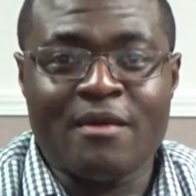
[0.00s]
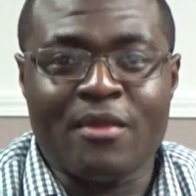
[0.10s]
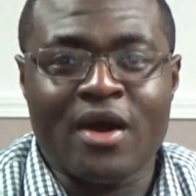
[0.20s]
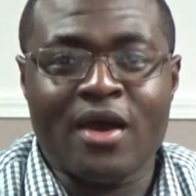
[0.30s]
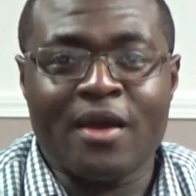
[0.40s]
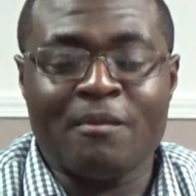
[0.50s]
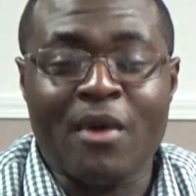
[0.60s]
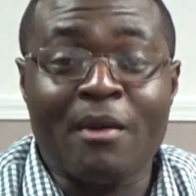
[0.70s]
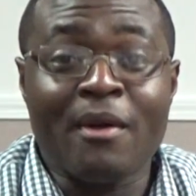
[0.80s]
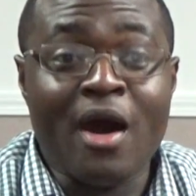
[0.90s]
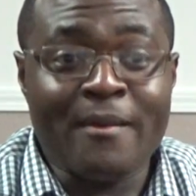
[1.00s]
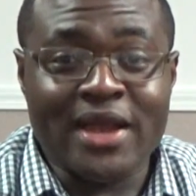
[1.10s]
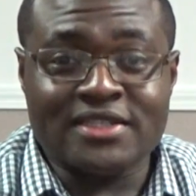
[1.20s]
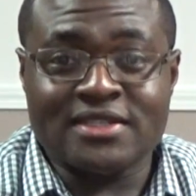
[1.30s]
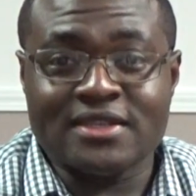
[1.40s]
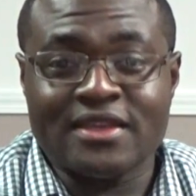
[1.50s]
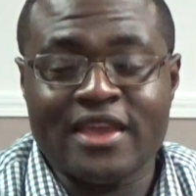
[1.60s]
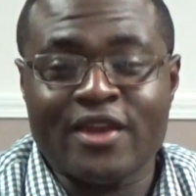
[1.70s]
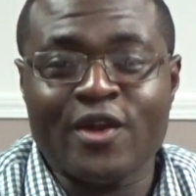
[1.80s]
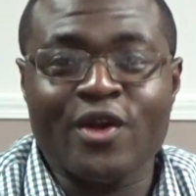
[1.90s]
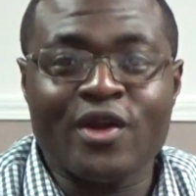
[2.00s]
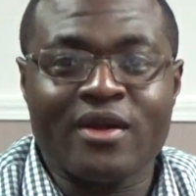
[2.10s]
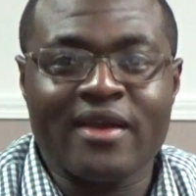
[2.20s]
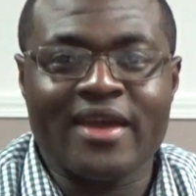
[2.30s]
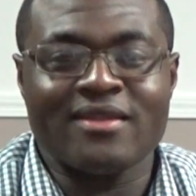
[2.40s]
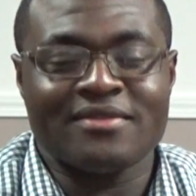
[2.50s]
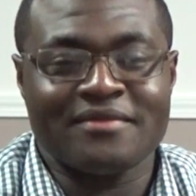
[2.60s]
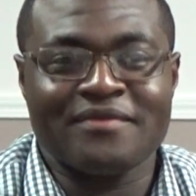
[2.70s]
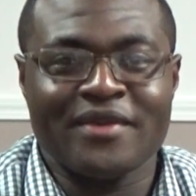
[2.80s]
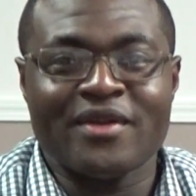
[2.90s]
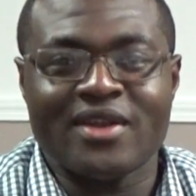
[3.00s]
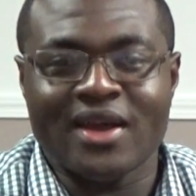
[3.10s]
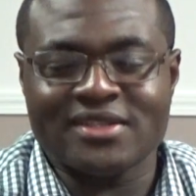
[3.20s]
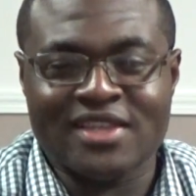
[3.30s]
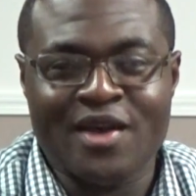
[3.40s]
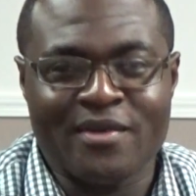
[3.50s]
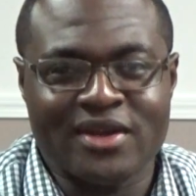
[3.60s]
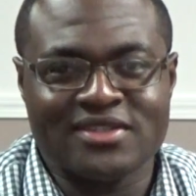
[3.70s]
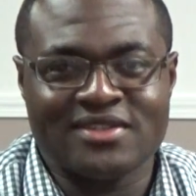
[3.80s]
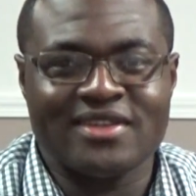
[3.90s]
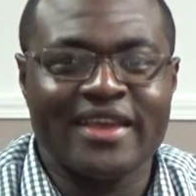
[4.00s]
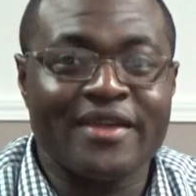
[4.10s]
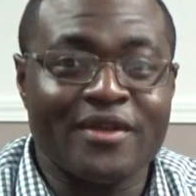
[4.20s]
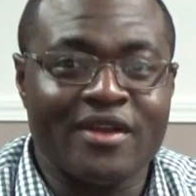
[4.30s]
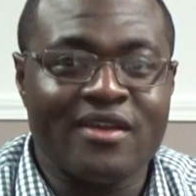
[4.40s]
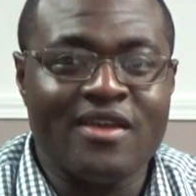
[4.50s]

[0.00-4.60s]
My mom actually and her had a very nice time actually together.